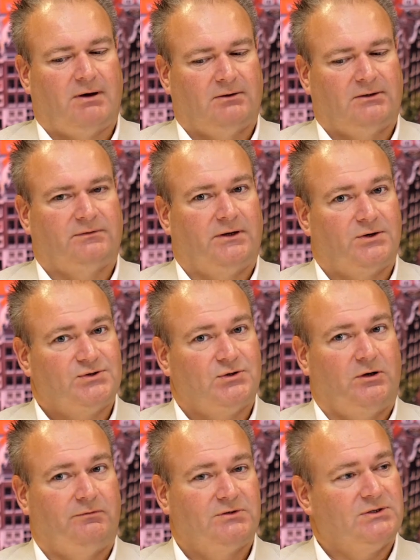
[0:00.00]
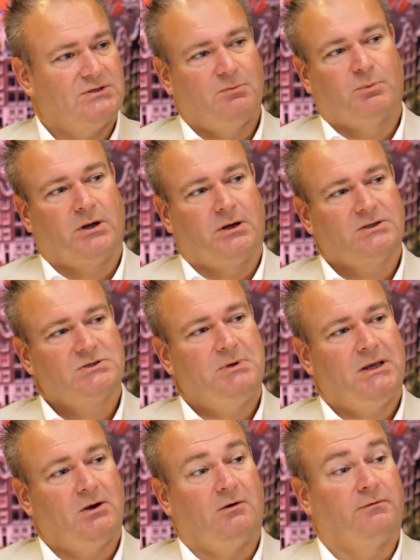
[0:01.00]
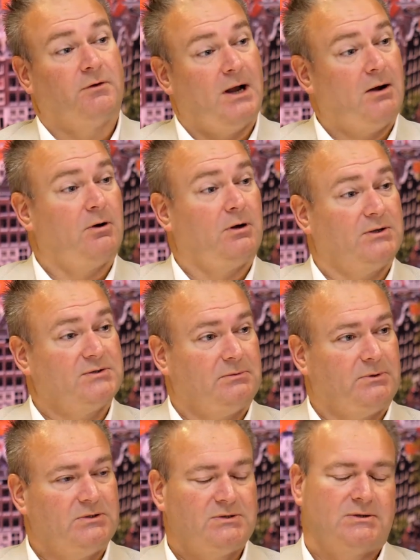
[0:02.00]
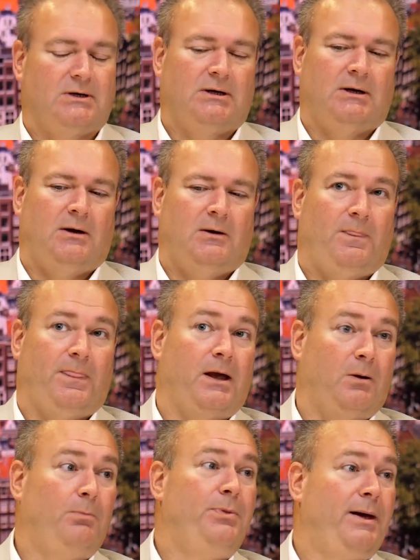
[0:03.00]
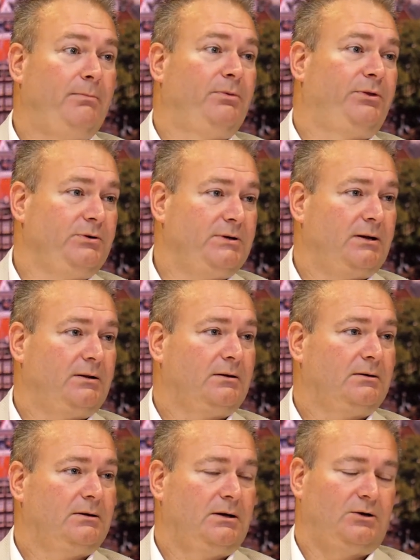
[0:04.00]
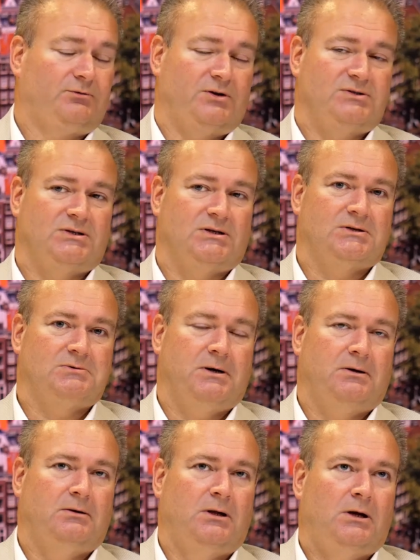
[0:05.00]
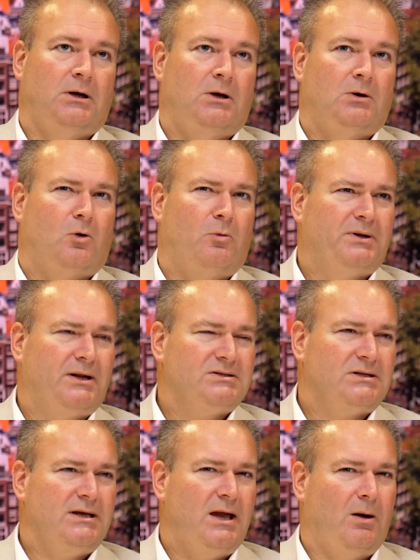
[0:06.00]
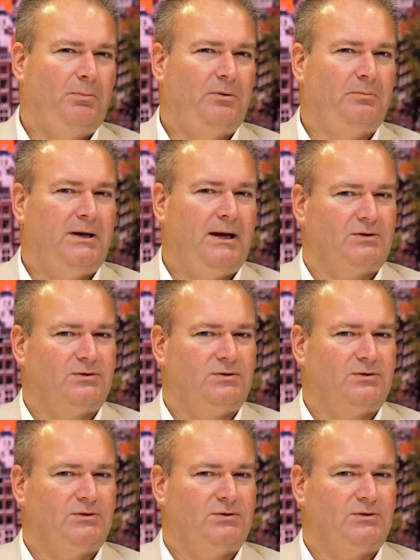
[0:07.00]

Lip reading: out if there are services and products we can offer our customers to help them through that transition as well, or potentially help them get